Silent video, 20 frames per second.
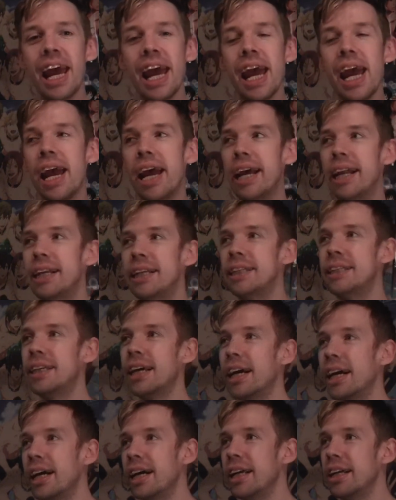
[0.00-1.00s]
And
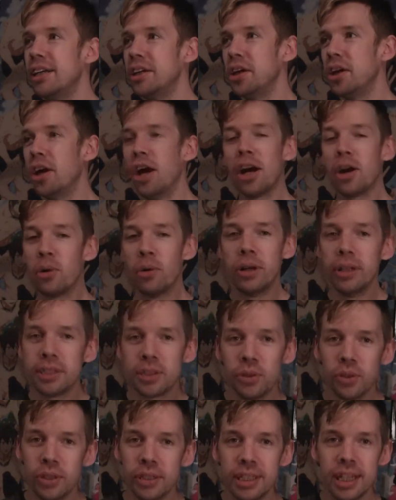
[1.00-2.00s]
you're not going to
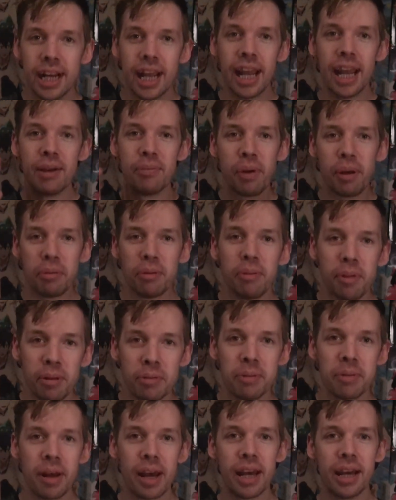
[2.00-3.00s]
school today, and blah, blah, blah,
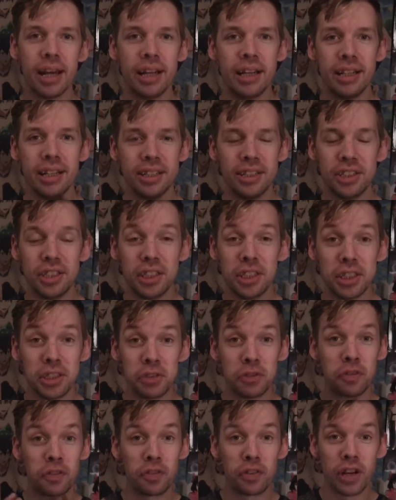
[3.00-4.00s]
blah, blah. And she's
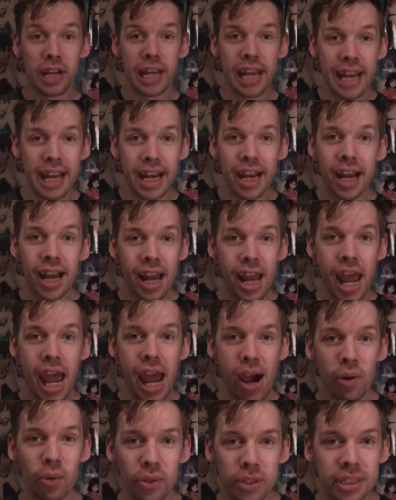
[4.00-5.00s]
just freaking
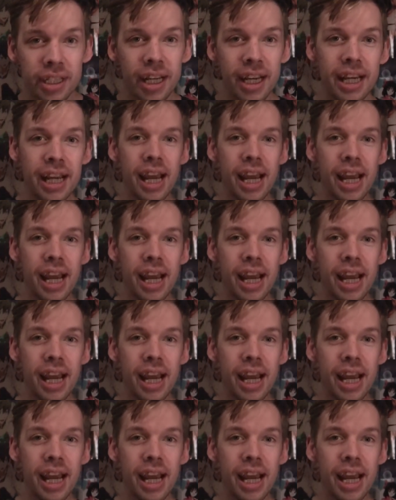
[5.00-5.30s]
out.